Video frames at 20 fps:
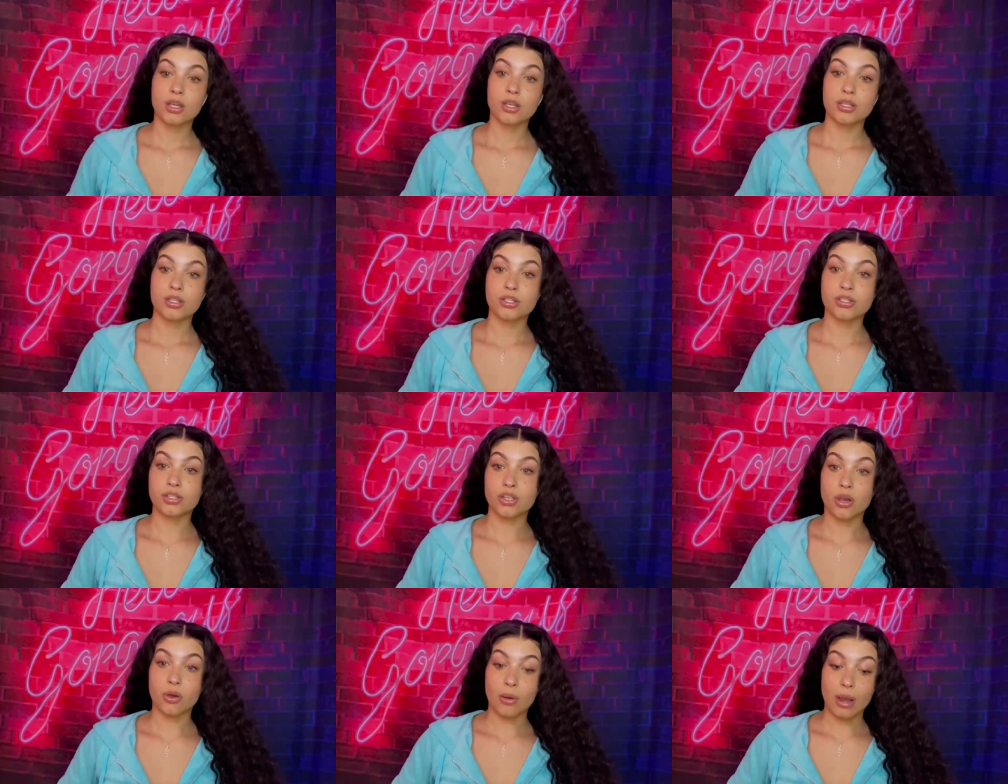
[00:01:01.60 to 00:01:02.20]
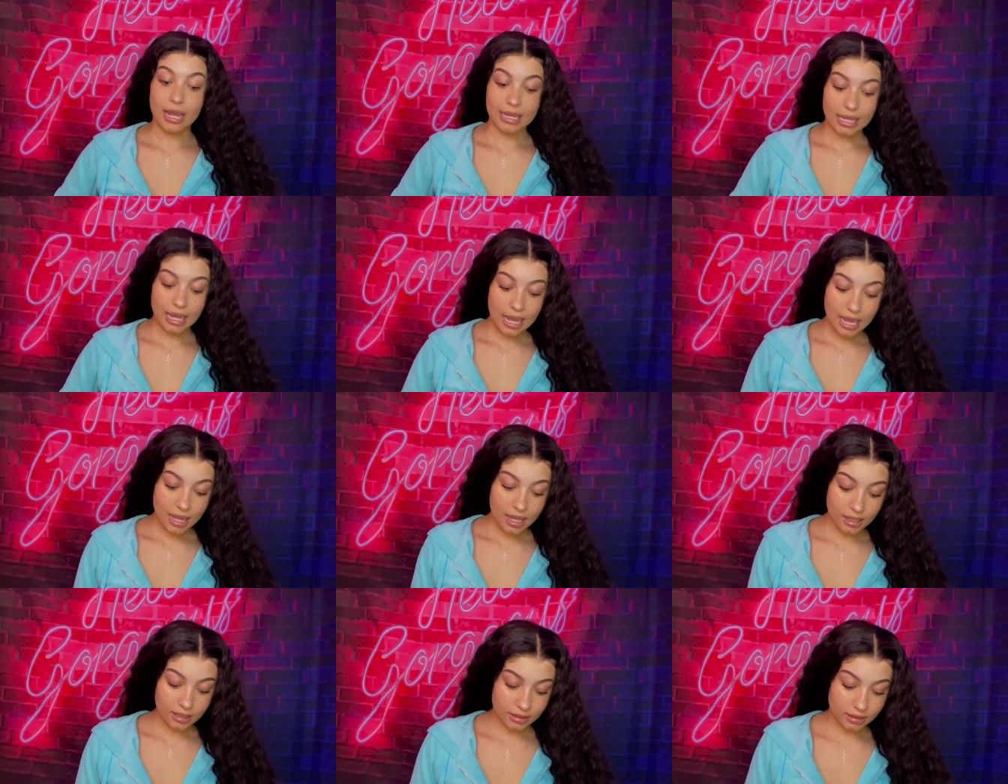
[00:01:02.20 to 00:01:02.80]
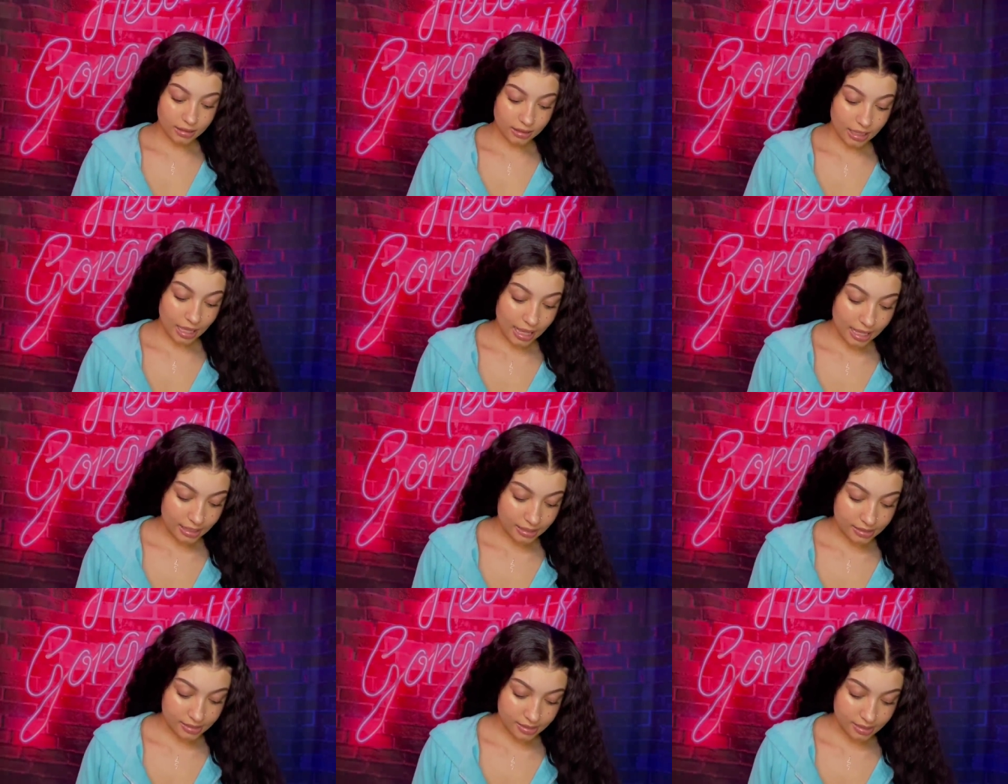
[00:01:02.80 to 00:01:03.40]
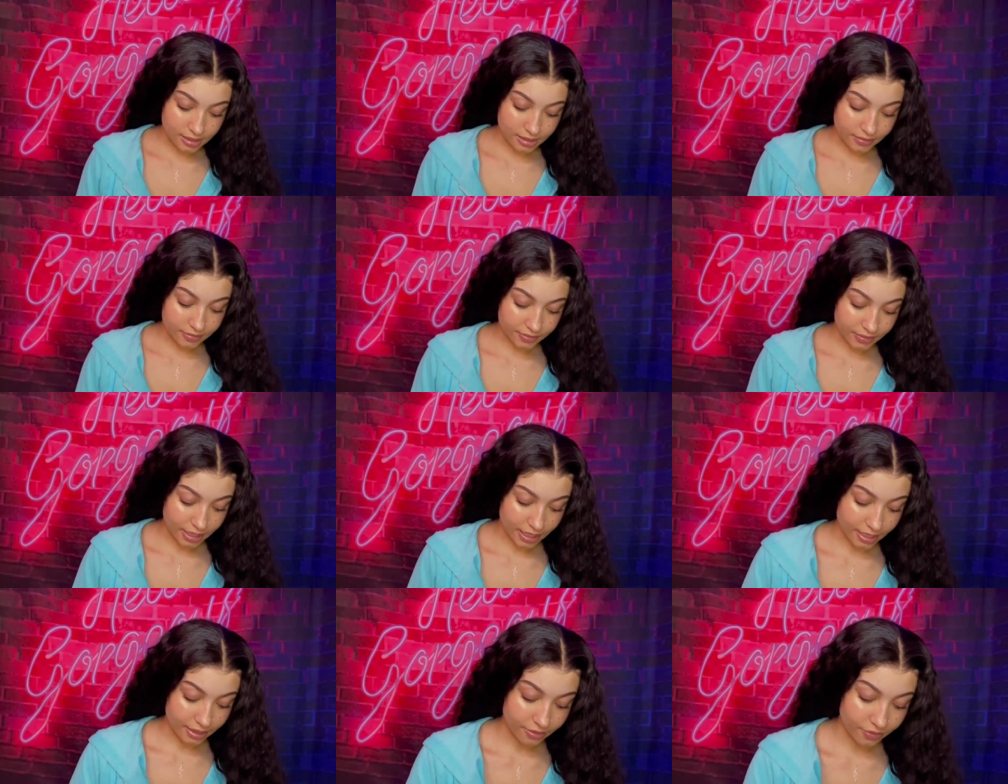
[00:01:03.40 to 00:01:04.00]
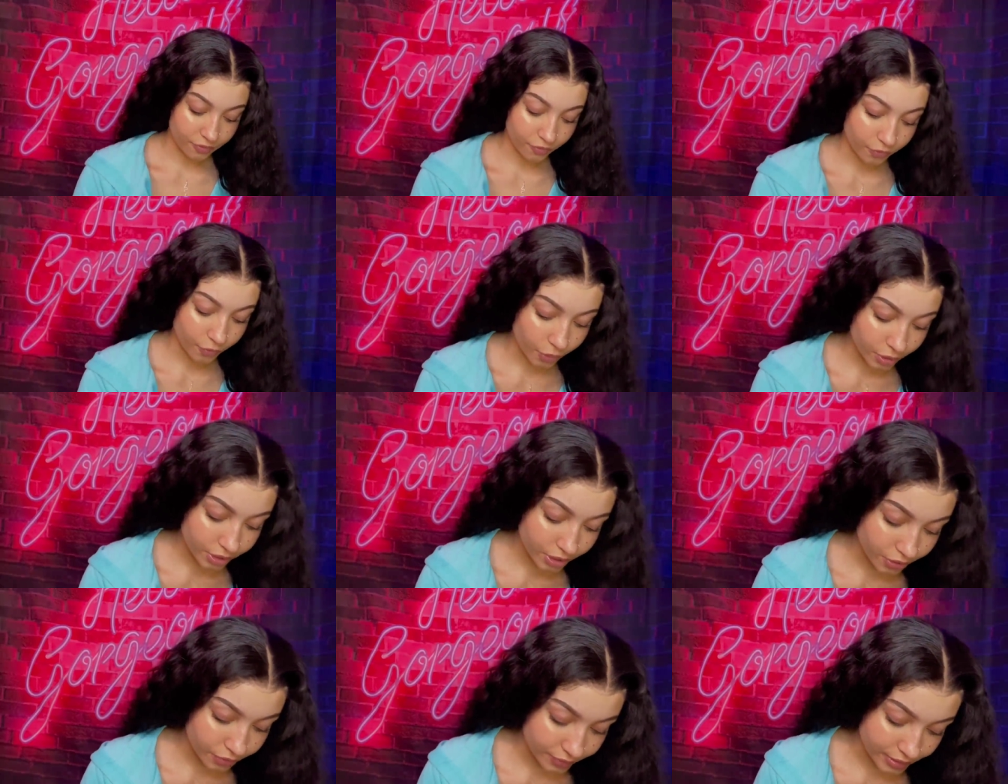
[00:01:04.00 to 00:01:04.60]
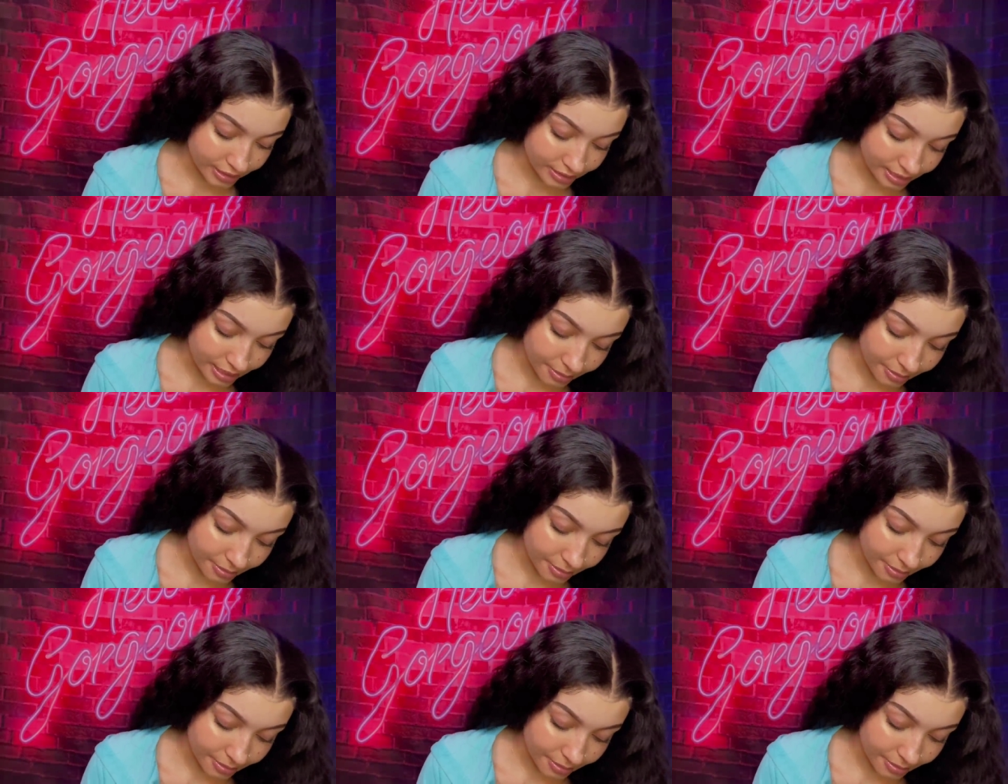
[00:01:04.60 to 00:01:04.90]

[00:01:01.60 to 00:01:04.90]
So I got a lot of stuff like for no reason,